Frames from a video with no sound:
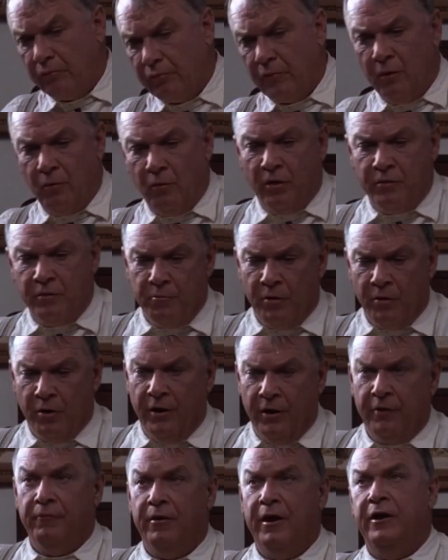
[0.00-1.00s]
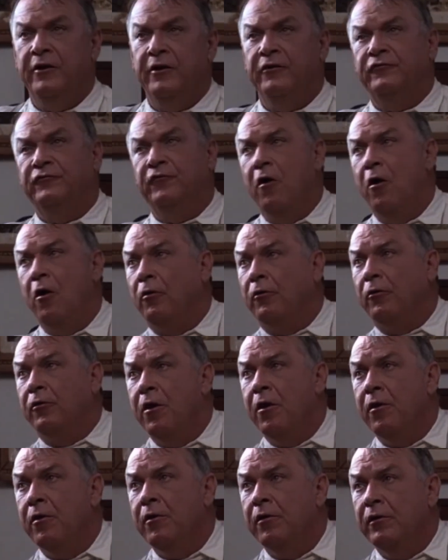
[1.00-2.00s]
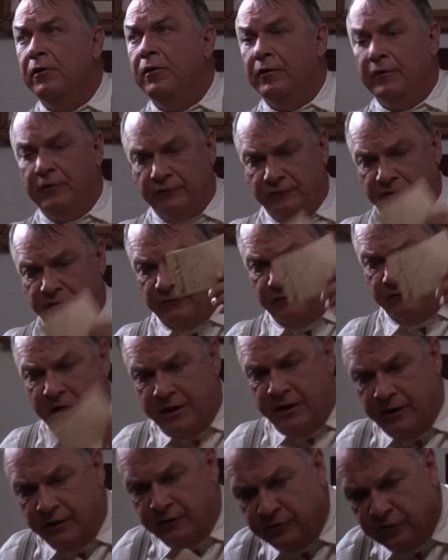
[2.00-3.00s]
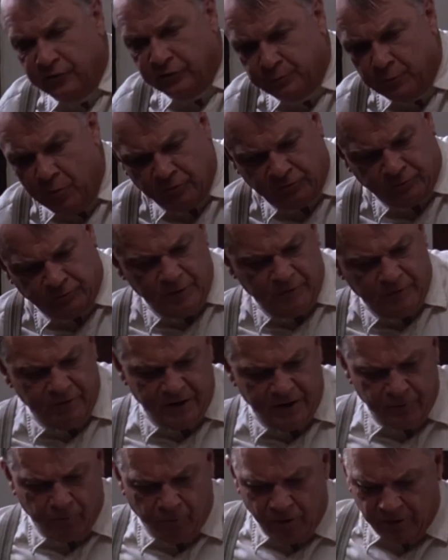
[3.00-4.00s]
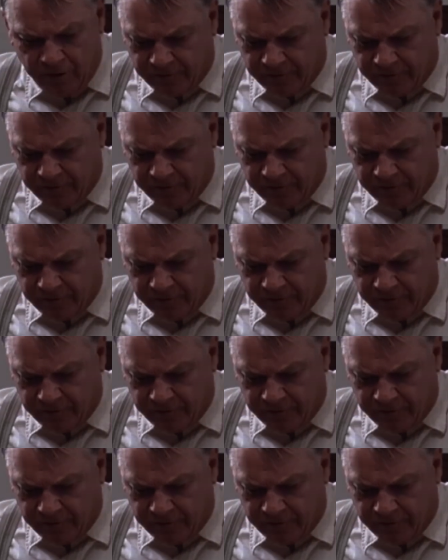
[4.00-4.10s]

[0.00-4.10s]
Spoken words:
business type figure, doesn't do any of the hard work for himself.